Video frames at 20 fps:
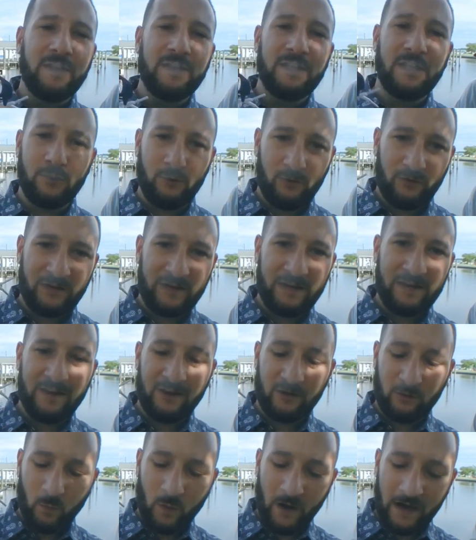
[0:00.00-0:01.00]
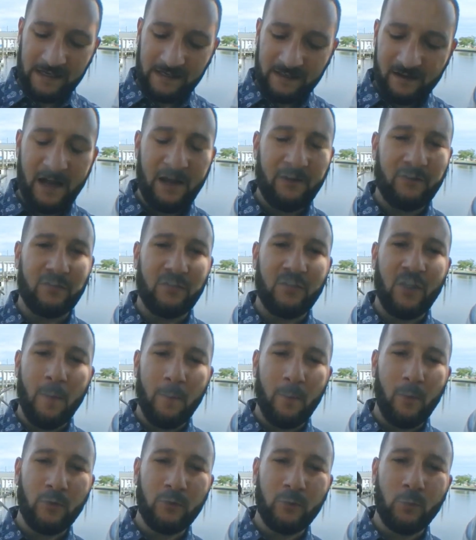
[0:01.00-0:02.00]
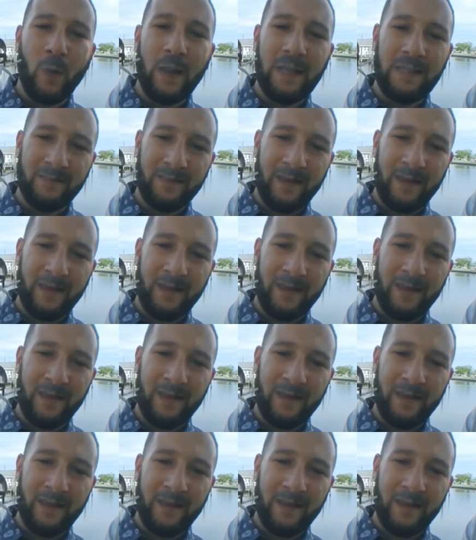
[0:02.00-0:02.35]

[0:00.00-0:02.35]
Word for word: that you see that's white is a tumbled white